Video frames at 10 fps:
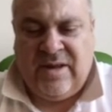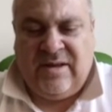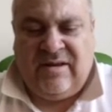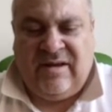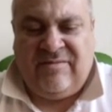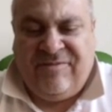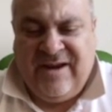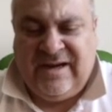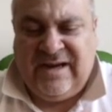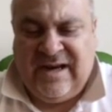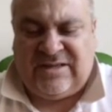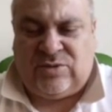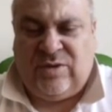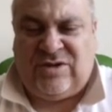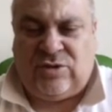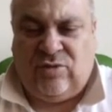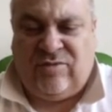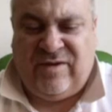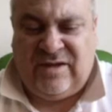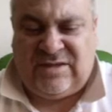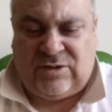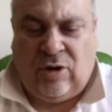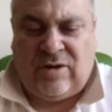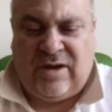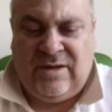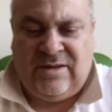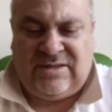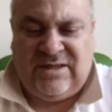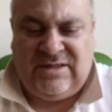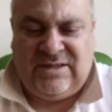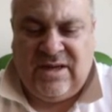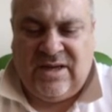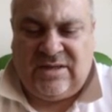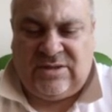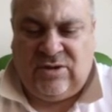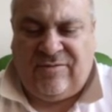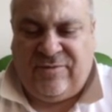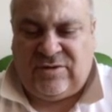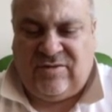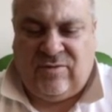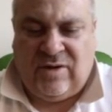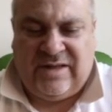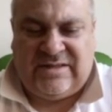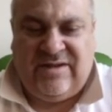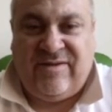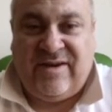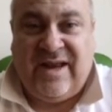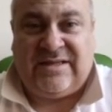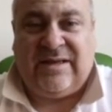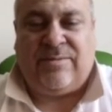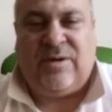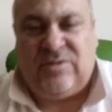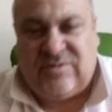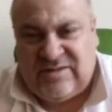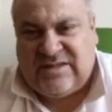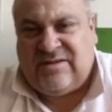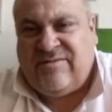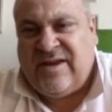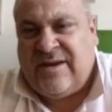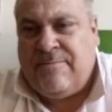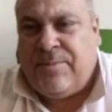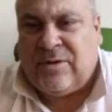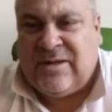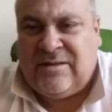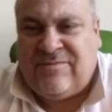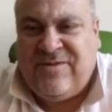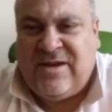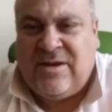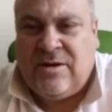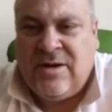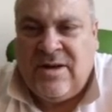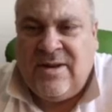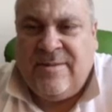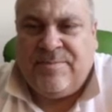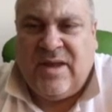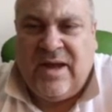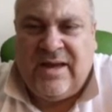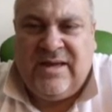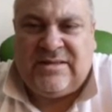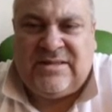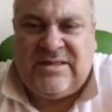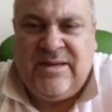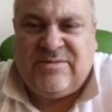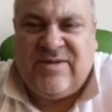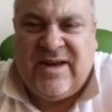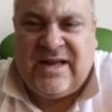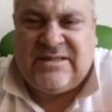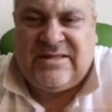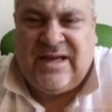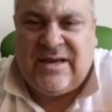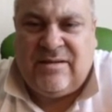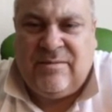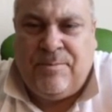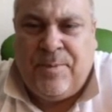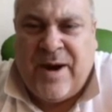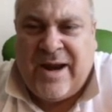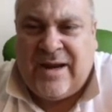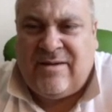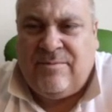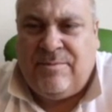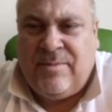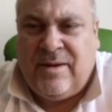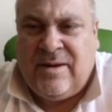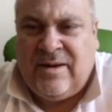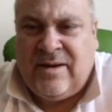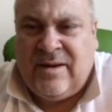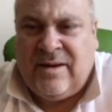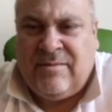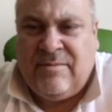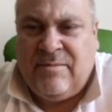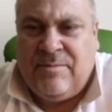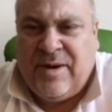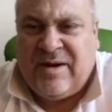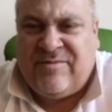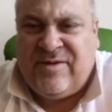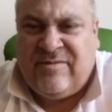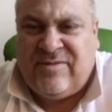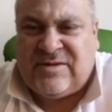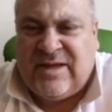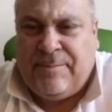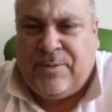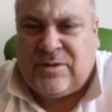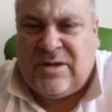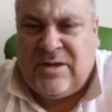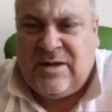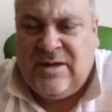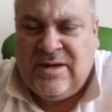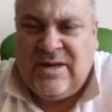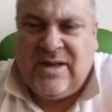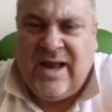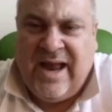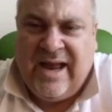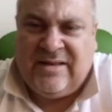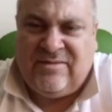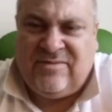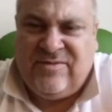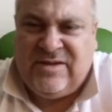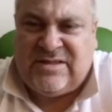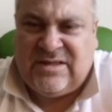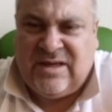And finally, let's switch to the stock indices. So first of all, let's see the Nasdaq, because this is a very important figure. It seems the Nasdaq break the support here, and this